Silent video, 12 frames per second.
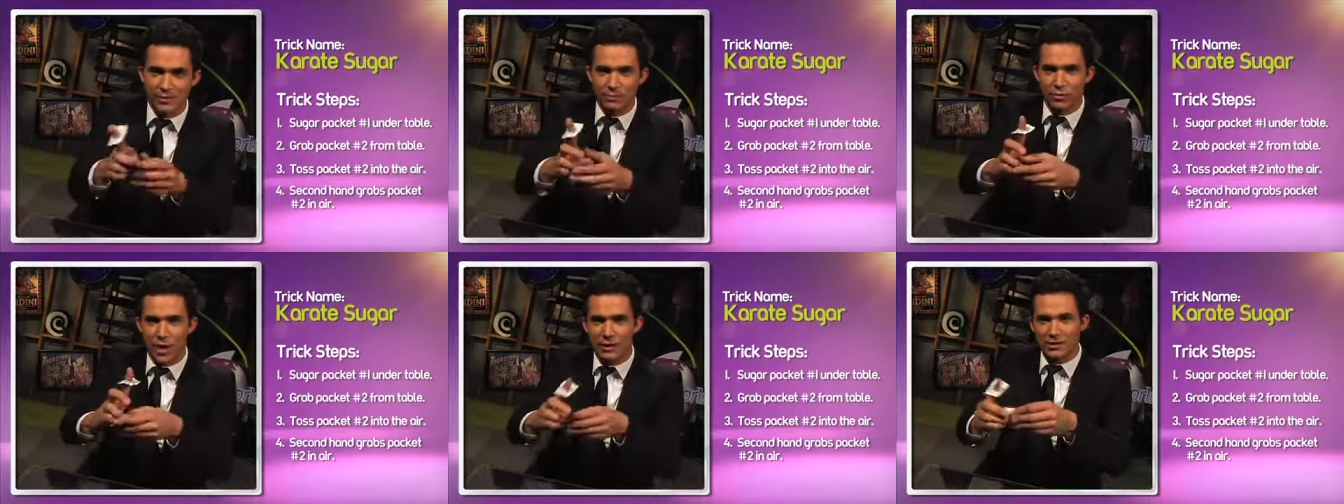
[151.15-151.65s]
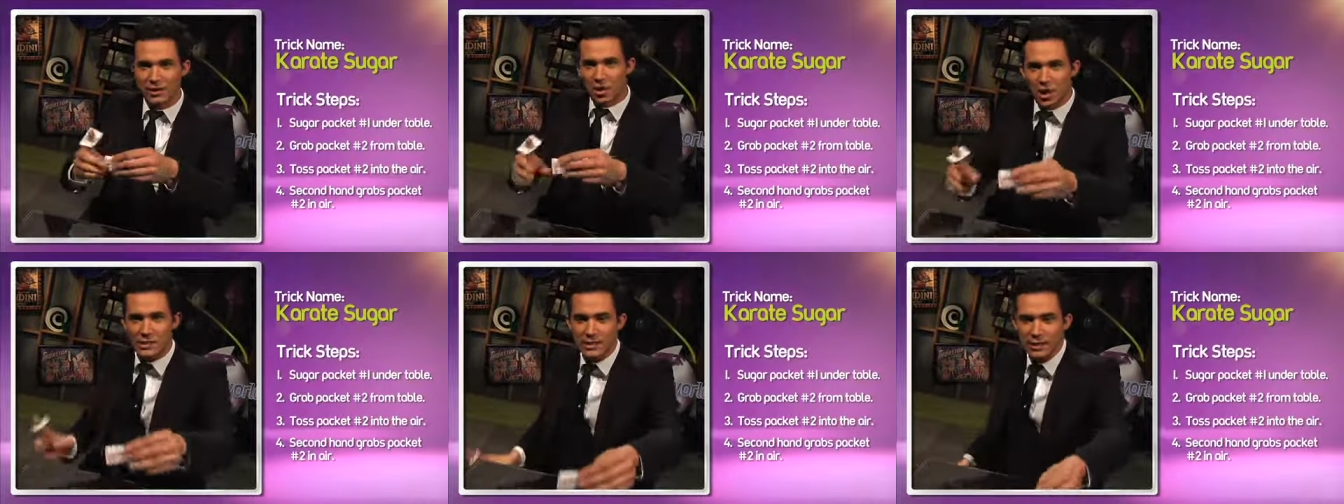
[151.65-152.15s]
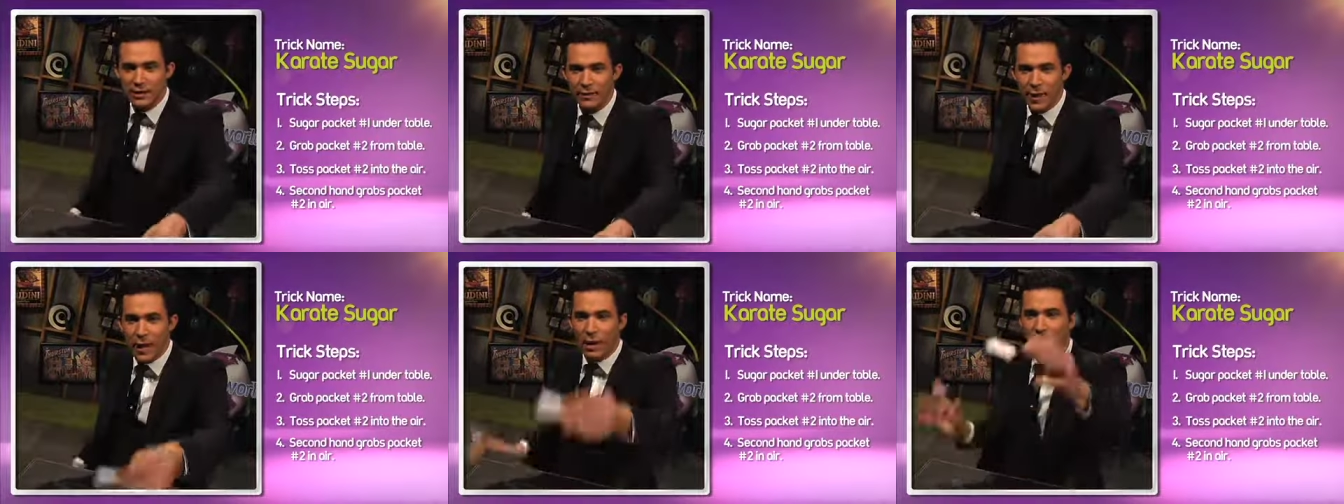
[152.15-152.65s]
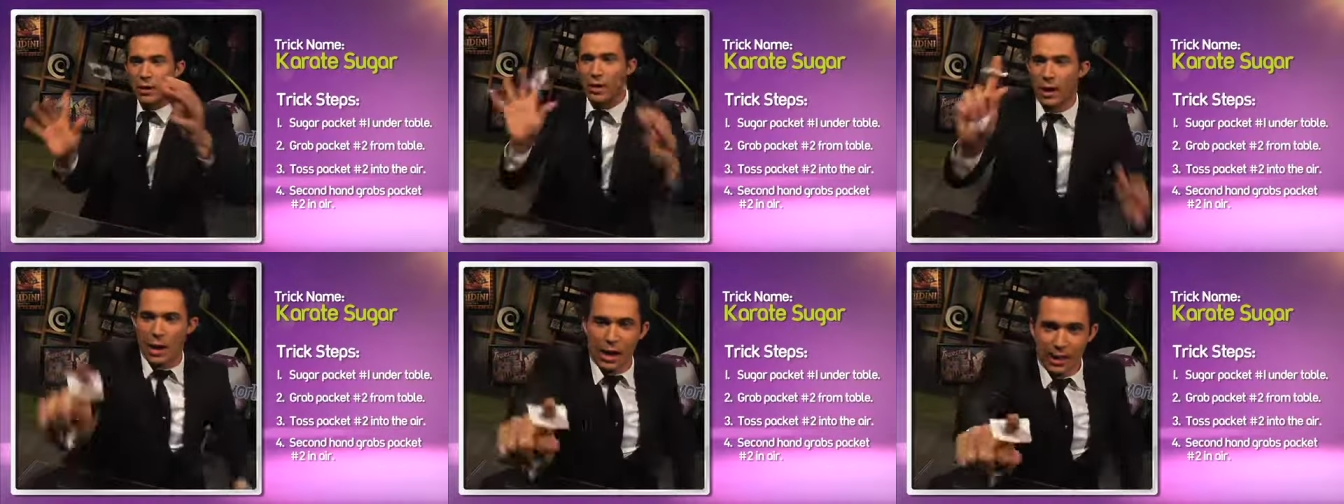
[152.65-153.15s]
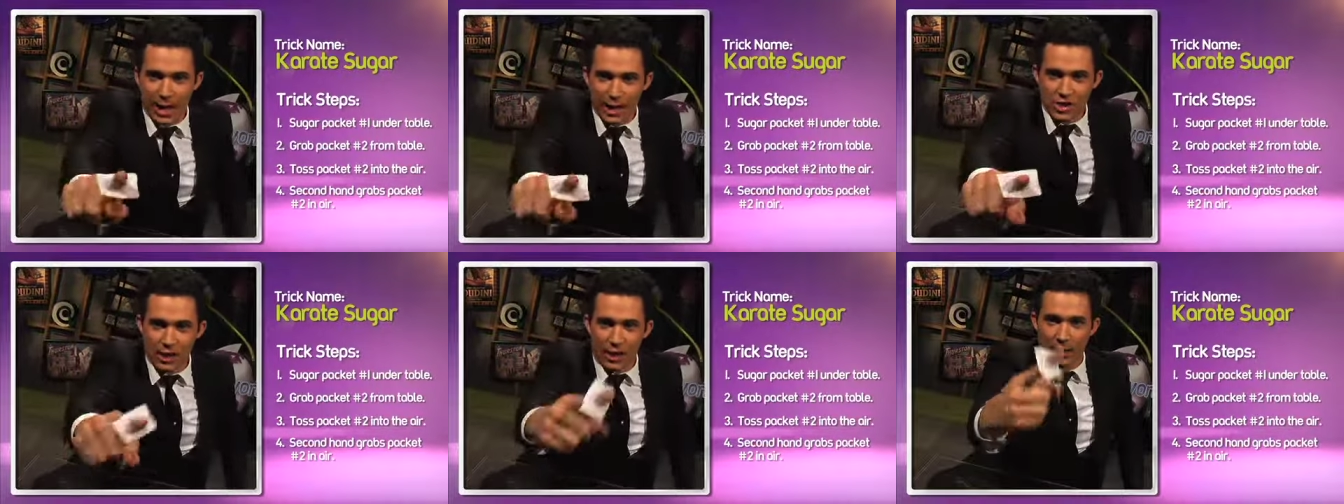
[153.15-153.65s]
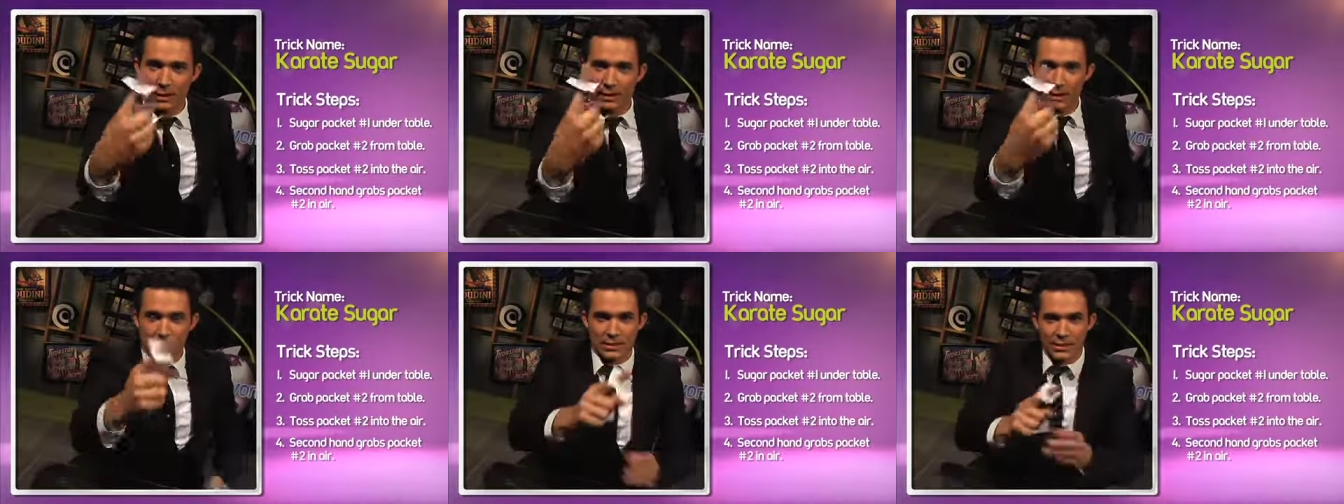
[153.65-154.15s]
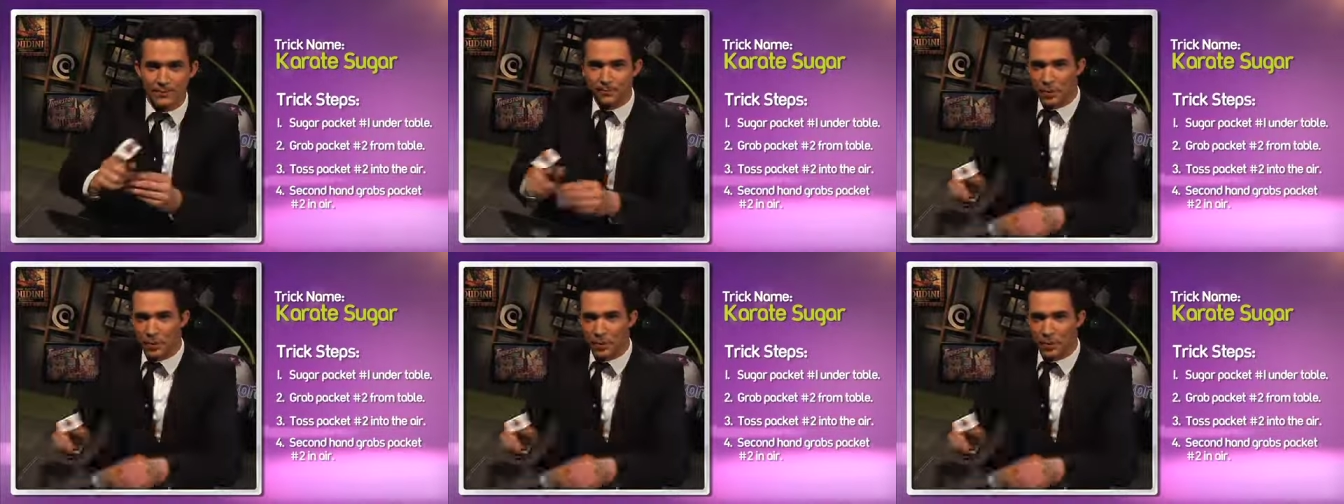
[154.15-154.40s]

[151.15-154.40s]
Practice tossing it in the air and catching it like this.